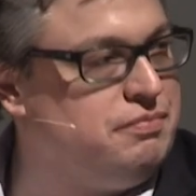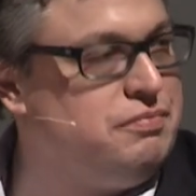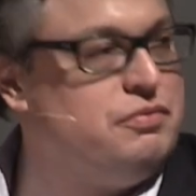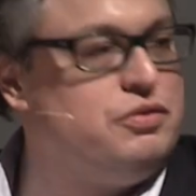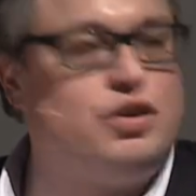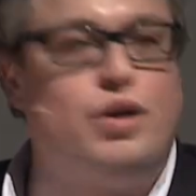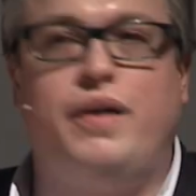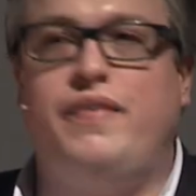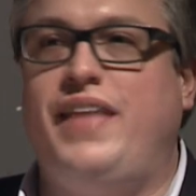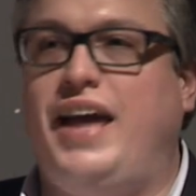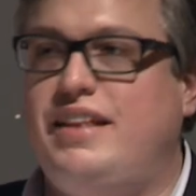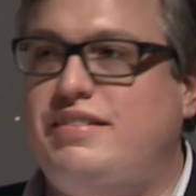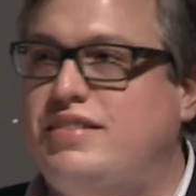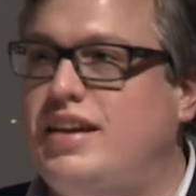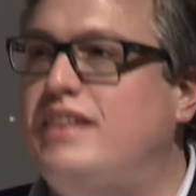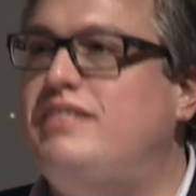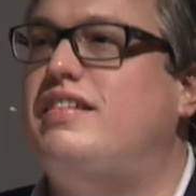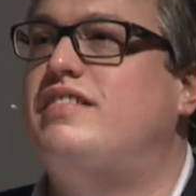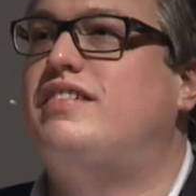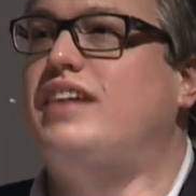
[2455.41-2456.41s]
So in that
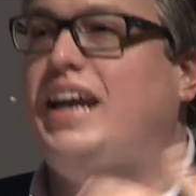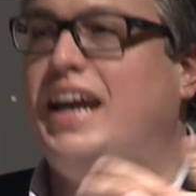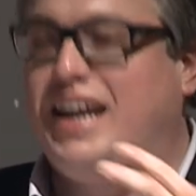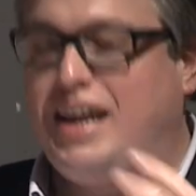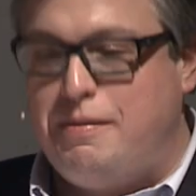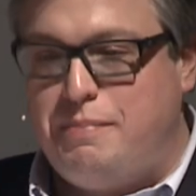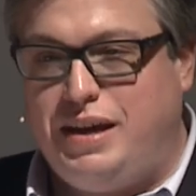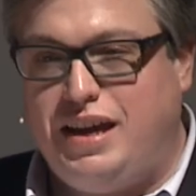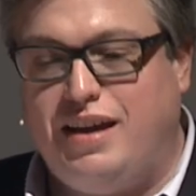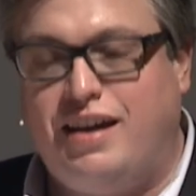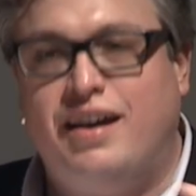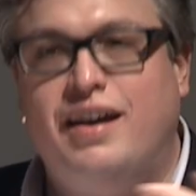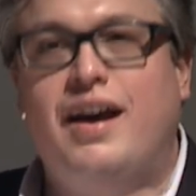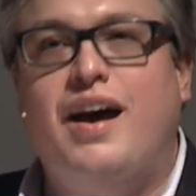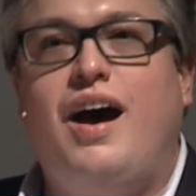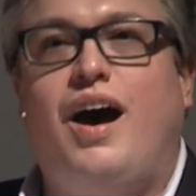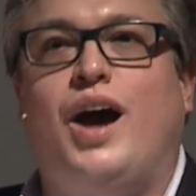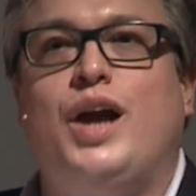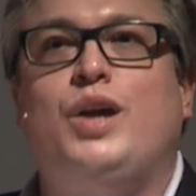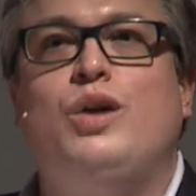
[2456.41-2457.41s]
sense, it can be a
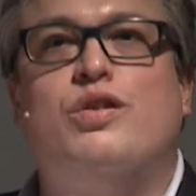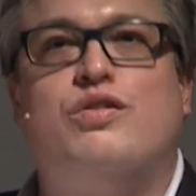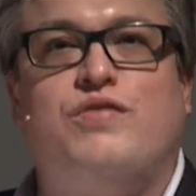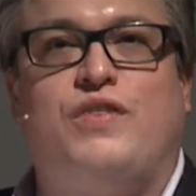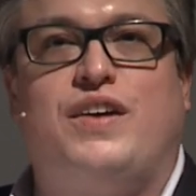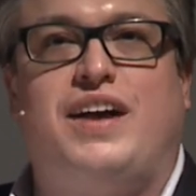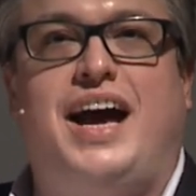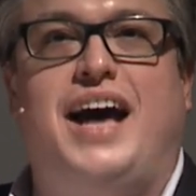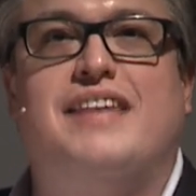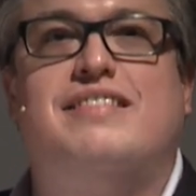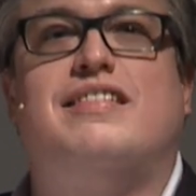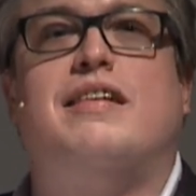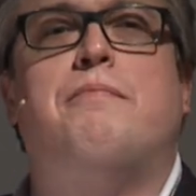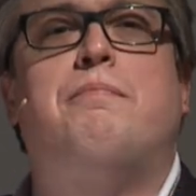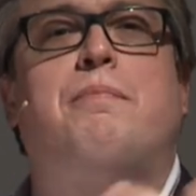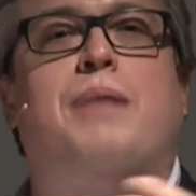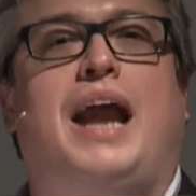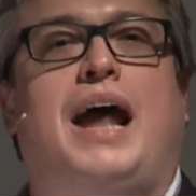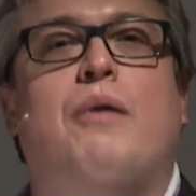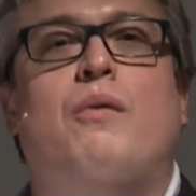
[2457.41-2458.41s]
useful
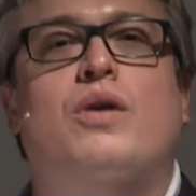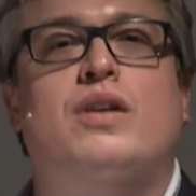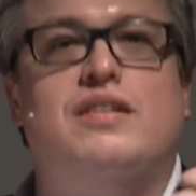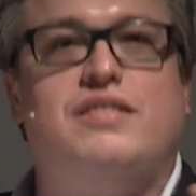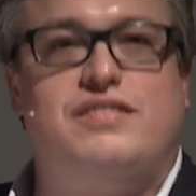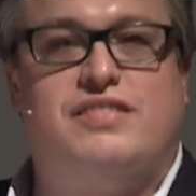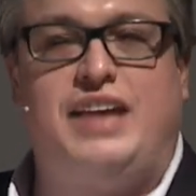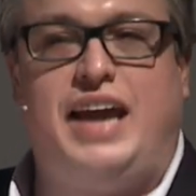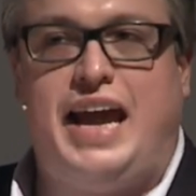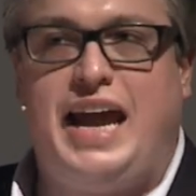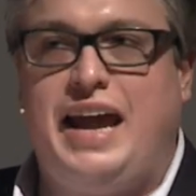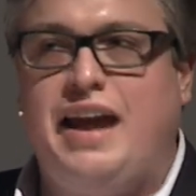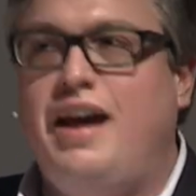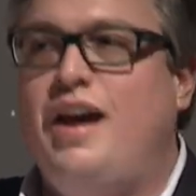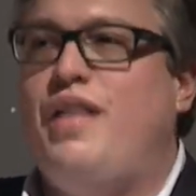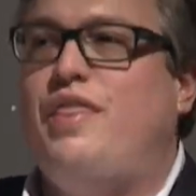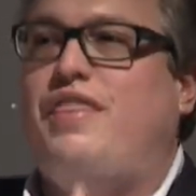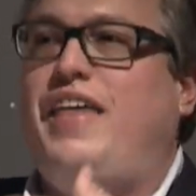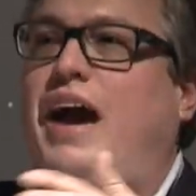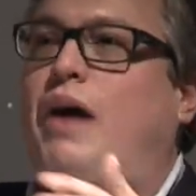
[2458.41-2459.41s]
concept, but I wouldn't say
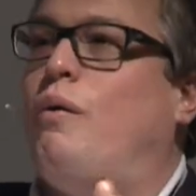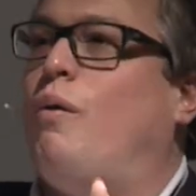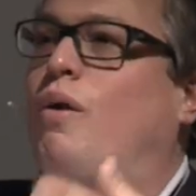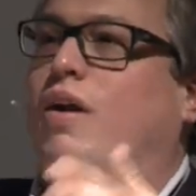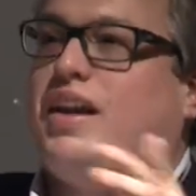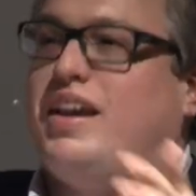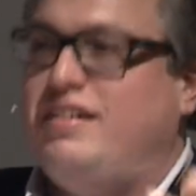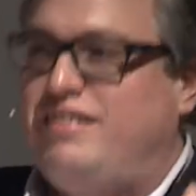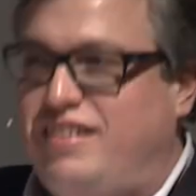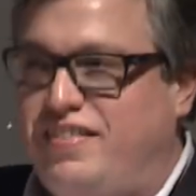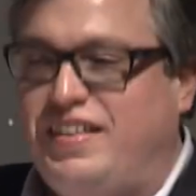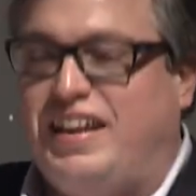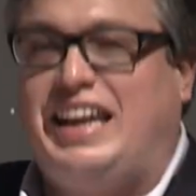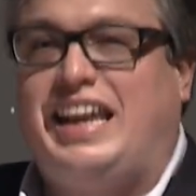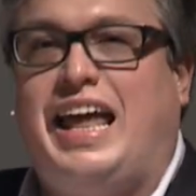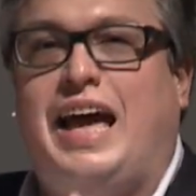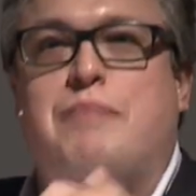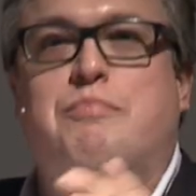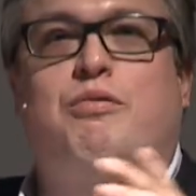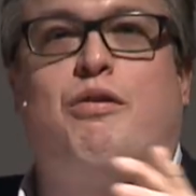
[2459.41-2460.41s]
that work is in the
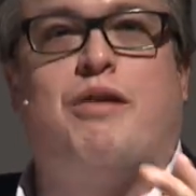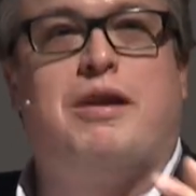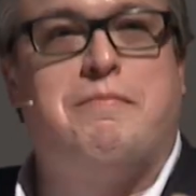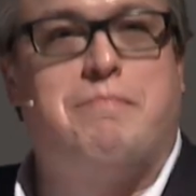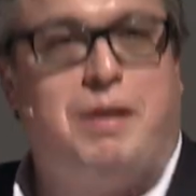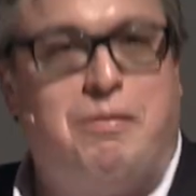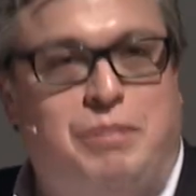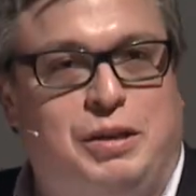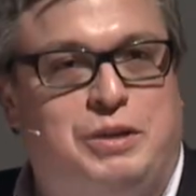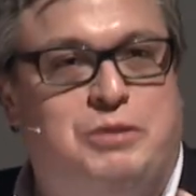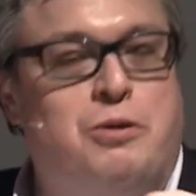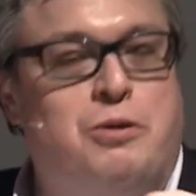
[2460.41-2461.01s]
library public